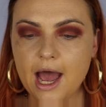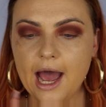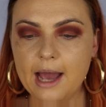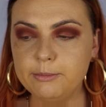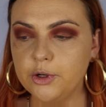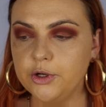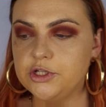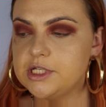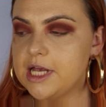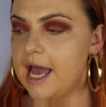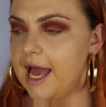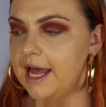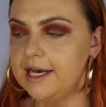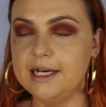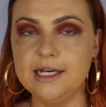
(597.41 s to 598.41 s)
I'm going to
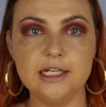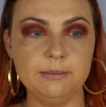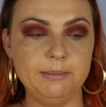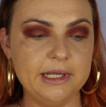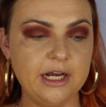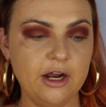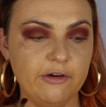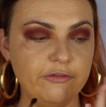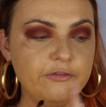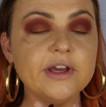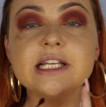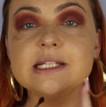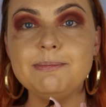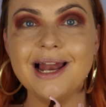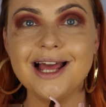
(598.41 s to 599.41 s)
add a little bit of
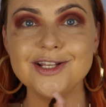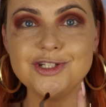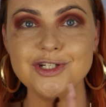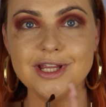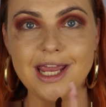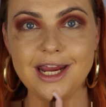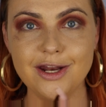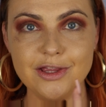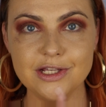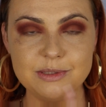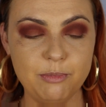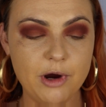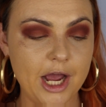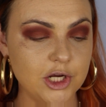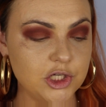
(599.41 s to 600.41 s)
Fix Plus to the end of this
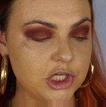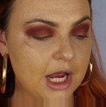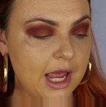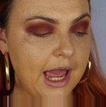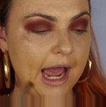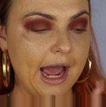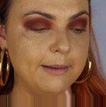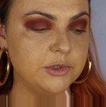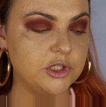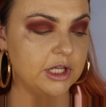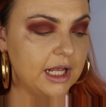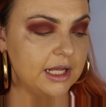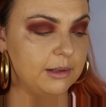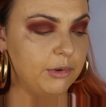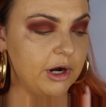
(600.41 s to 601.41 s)
brush so
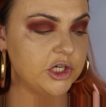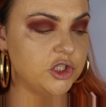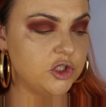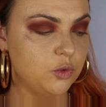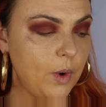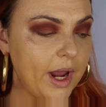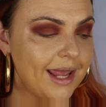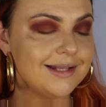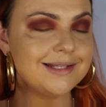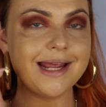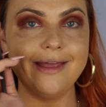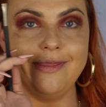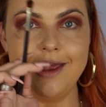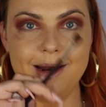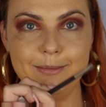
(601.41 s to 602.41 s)
that the brush is wet,
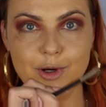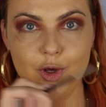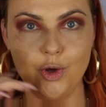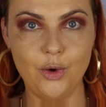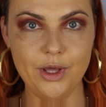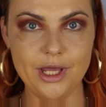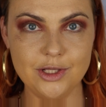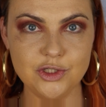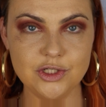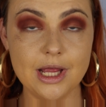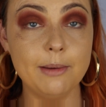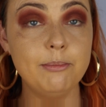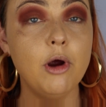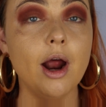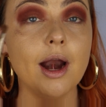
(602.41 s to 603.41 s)
and then I'm going to go into
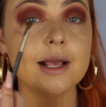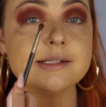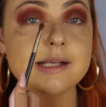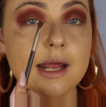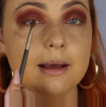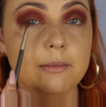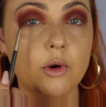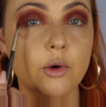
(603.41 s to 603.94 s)
that product and I'm